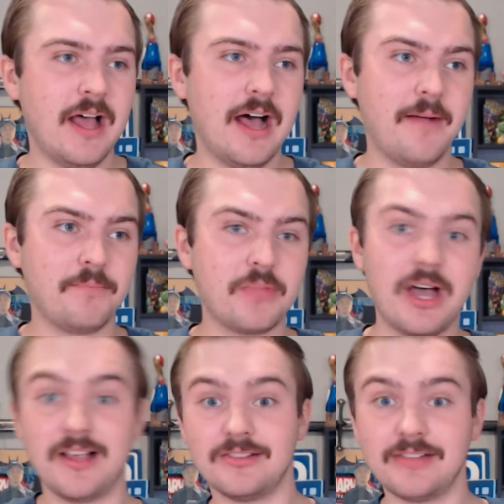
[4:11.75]
um,
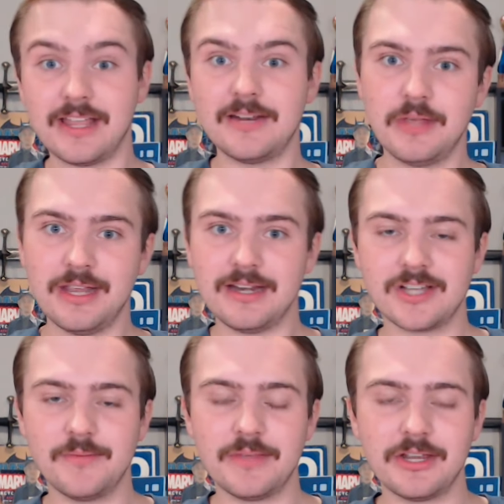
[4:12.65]
oscillated in his
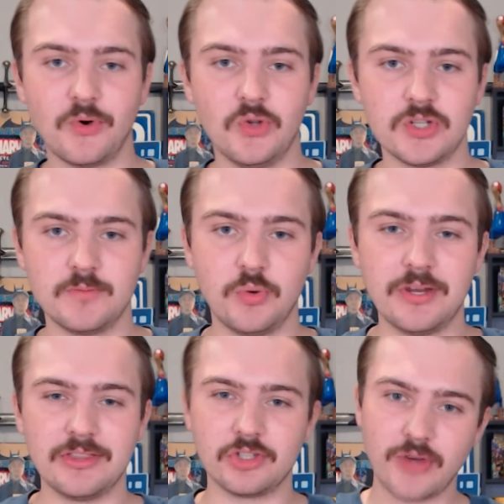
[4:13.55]
comedic roles
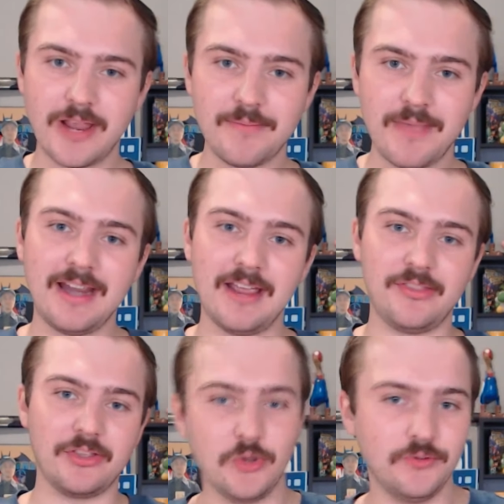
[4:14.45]
between the straight man
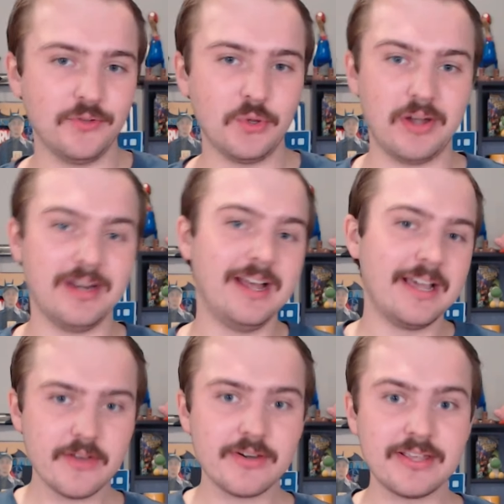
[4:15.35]
and the goofy one.
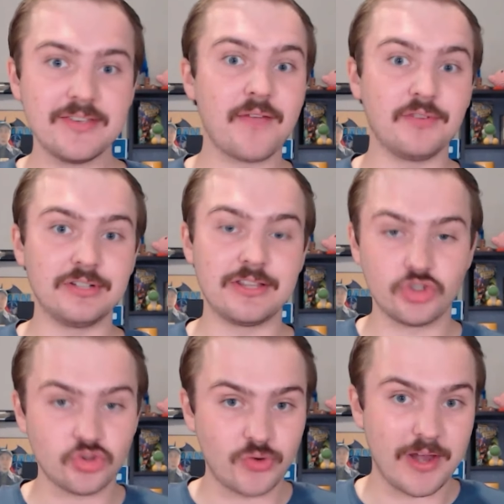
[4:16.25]
Here, he's definitely the
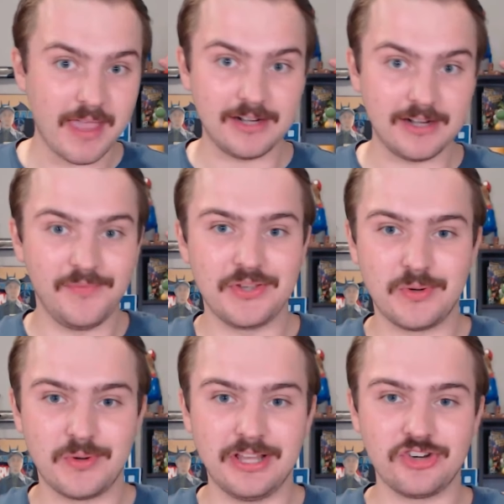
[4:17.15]
straight man of
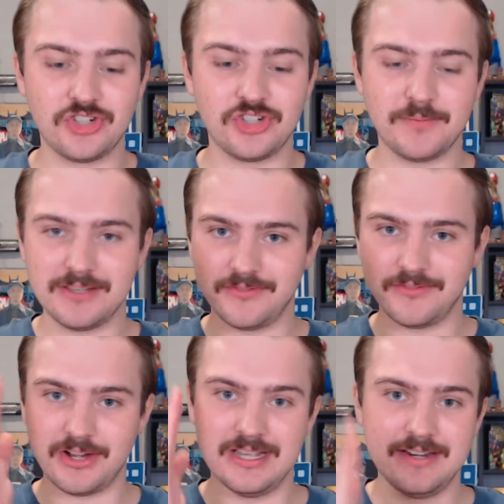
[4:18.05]
this relationship. He is
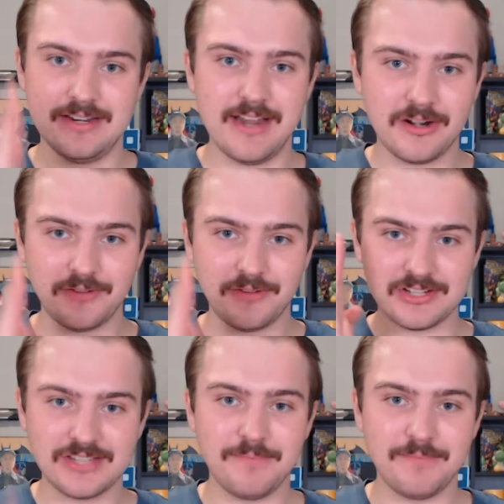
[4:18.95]
very narrow,
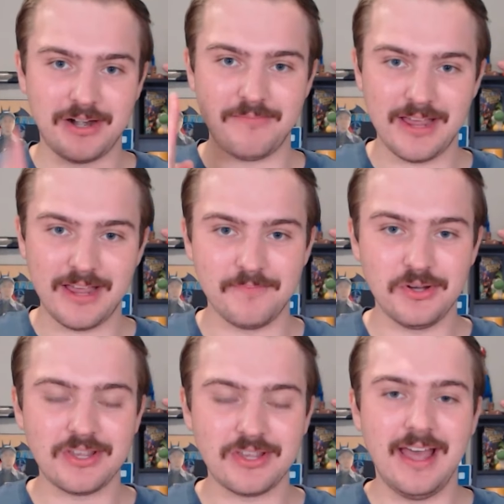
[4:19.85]
very set very by the
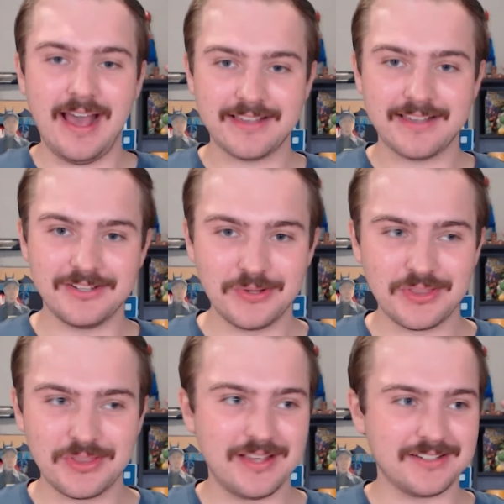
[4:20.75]
book, has to do
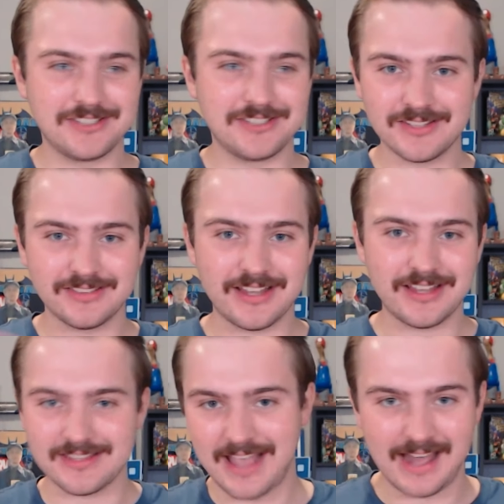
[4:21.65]
things, doesn't
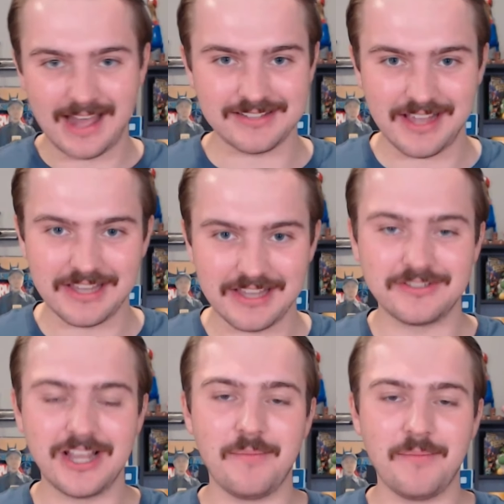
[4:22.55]
like this ad
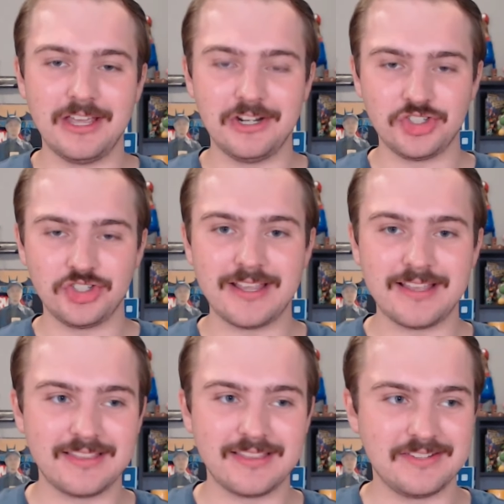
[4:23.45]
executive coming in,
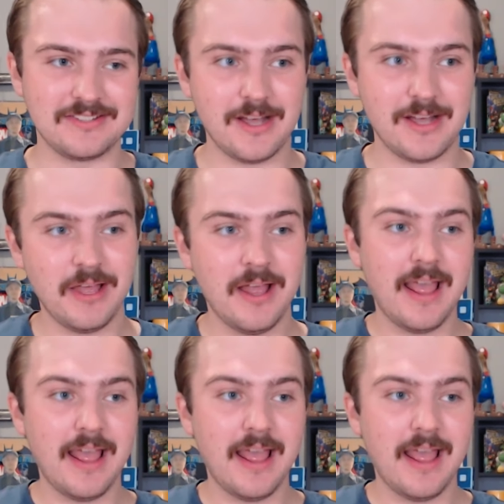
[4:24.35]
shaking things up.